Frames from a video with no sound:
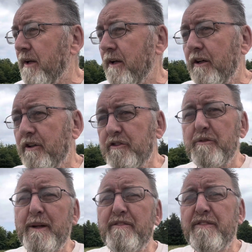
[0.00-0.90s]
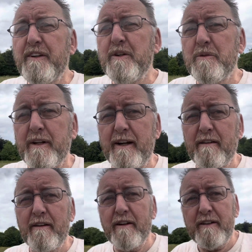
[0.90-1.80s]
Because there's a big field
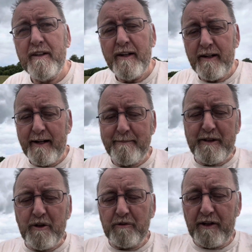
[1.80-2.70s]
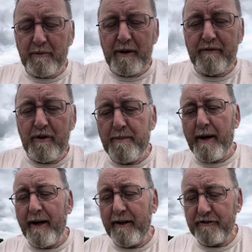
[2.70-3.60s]
here and I let my dogs out. Whenever I'm
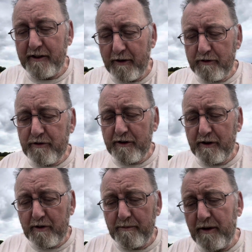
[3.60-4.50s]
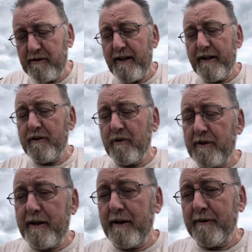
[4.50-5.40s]
passing here, I let the dogs
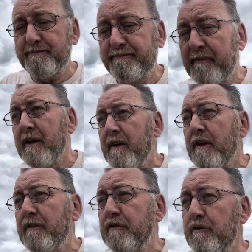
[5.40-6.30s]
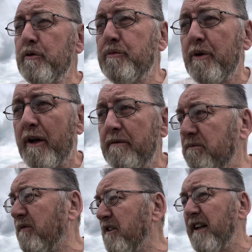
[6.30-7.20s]
out here. It's a good run,
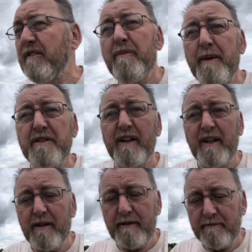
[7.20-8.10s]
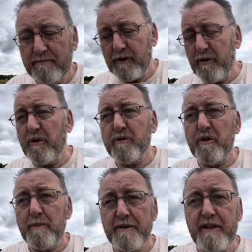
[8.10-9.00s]
it's never busy. Or not
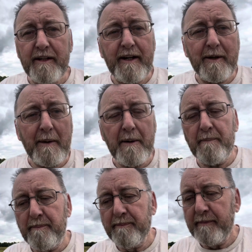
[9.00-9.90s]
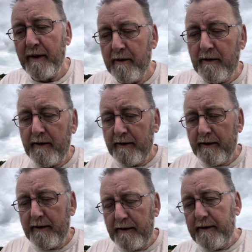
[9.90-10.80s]
too busy, anyway.
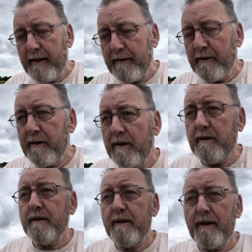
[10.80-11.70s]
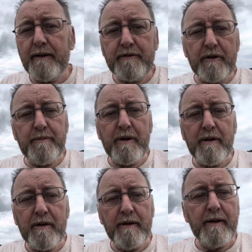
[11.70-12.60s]
Now, as I'm
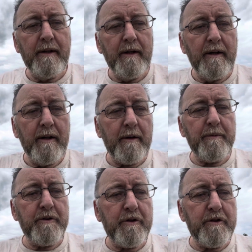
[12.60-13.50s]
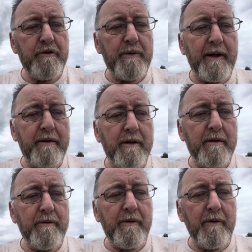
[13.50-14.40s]
going to turn you around.
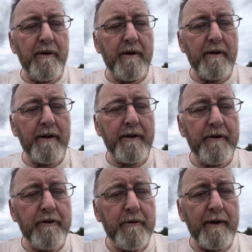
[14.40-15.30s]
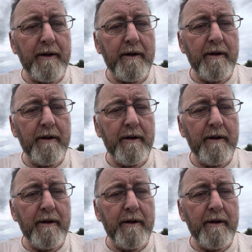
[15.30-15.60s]
Hold on, can I do that?